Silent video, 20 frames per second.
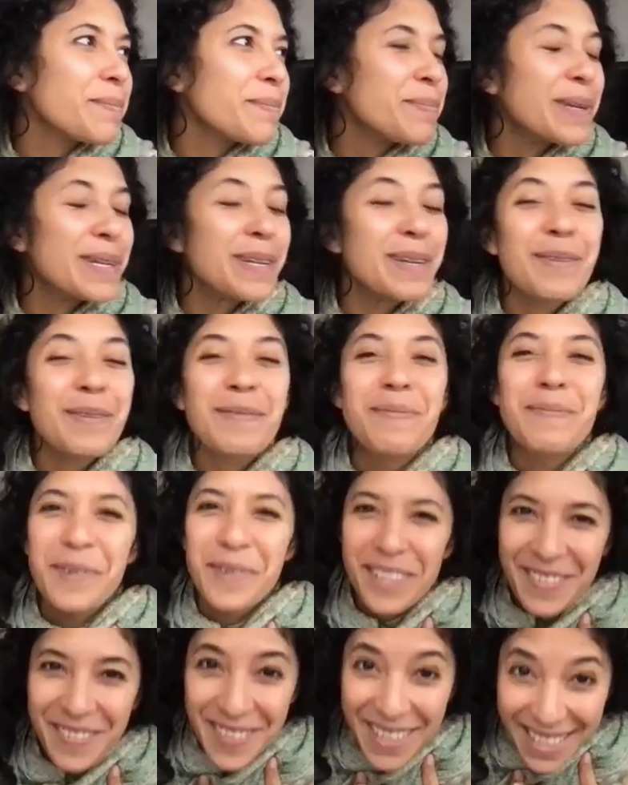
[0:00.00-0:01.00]
bitten off more
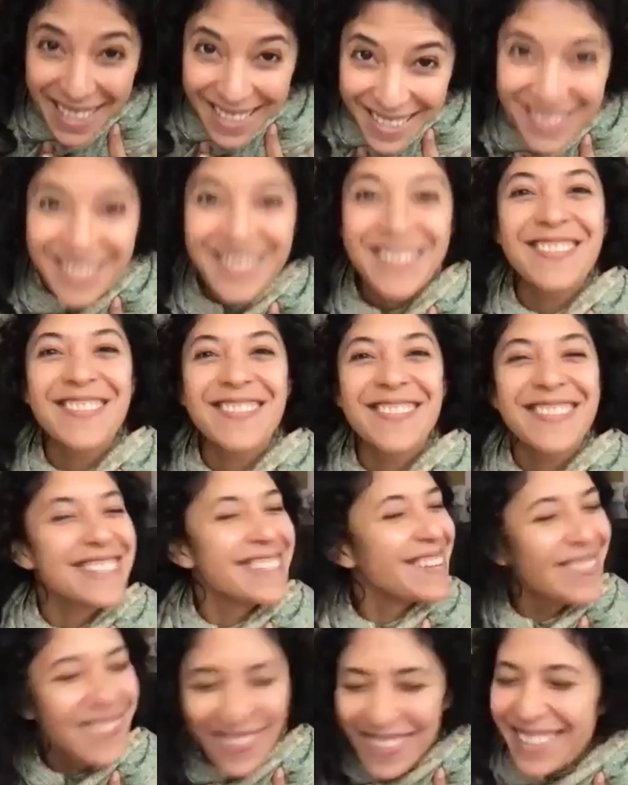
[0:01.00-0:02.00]
than we can chew, which
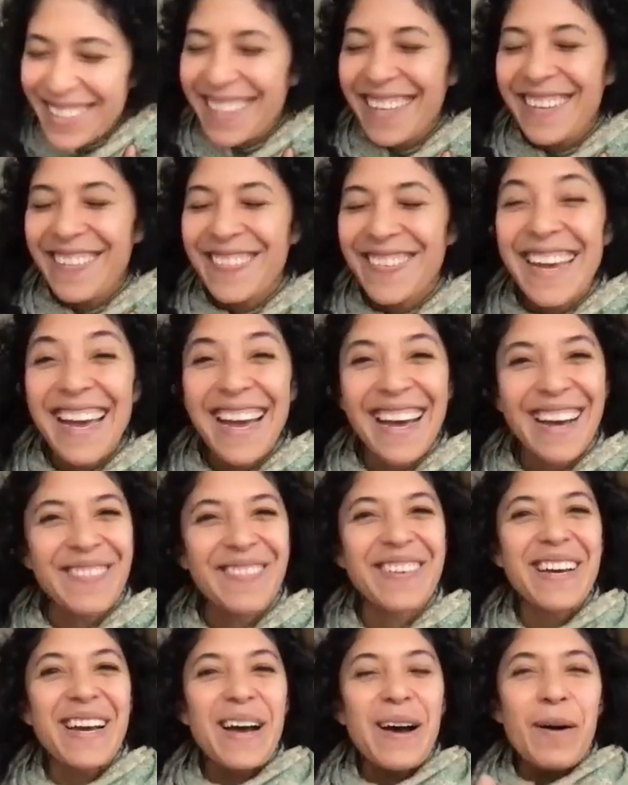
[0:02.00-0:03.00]
I feel like we have.
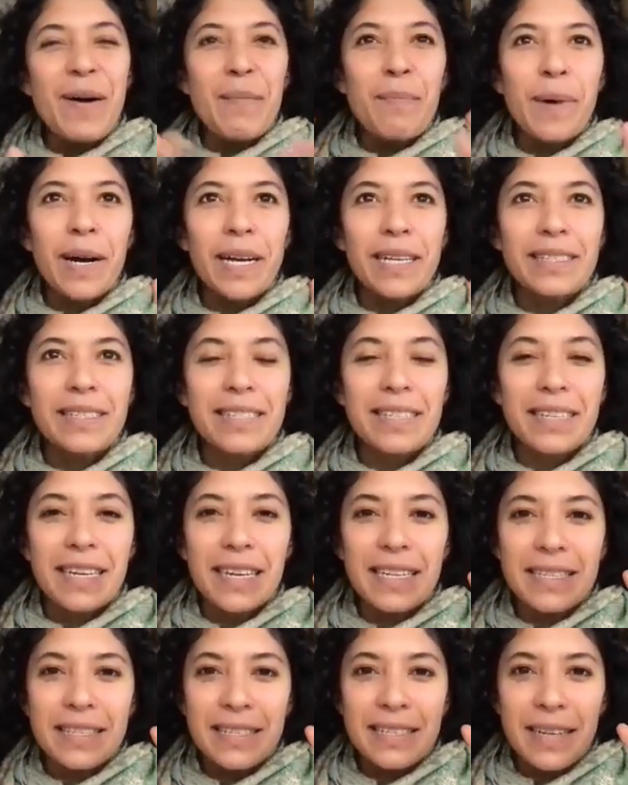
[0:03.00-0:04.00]
But
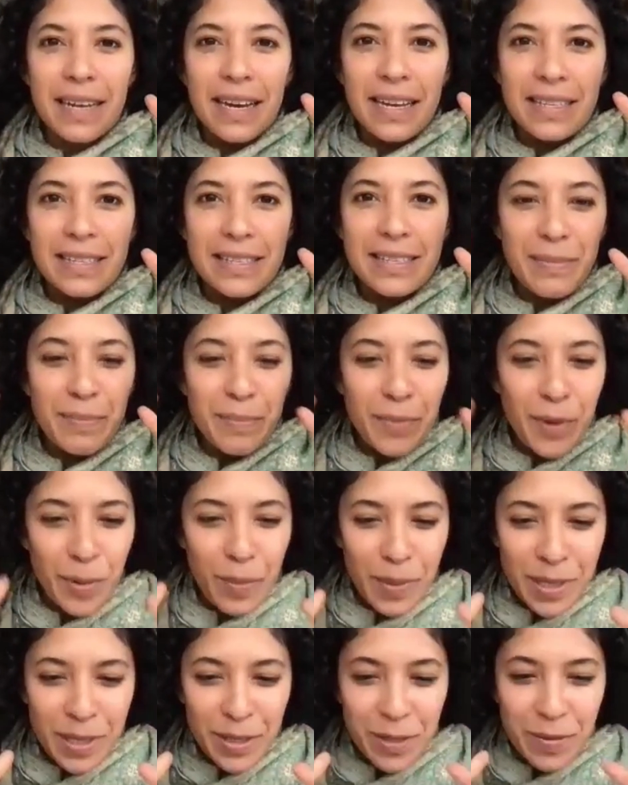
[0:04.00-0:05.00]
it's a
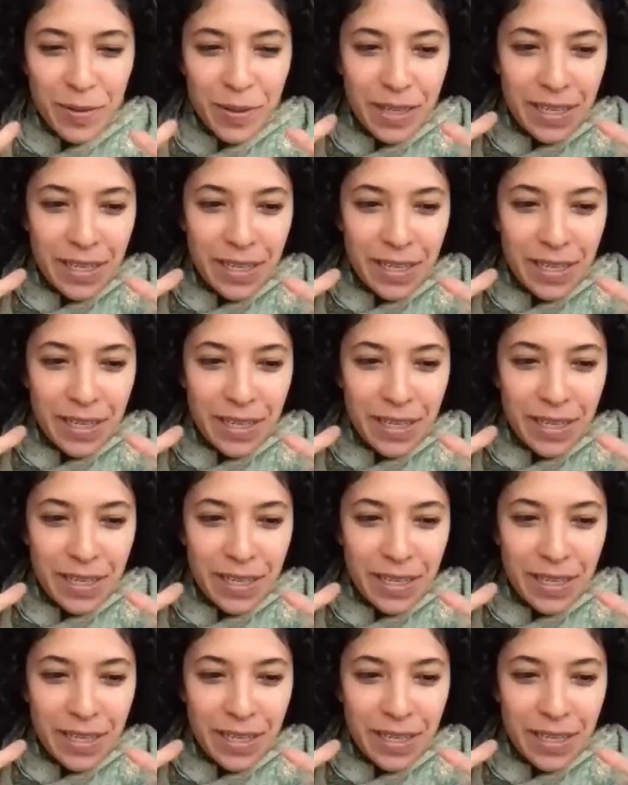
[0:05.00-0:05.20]
moment to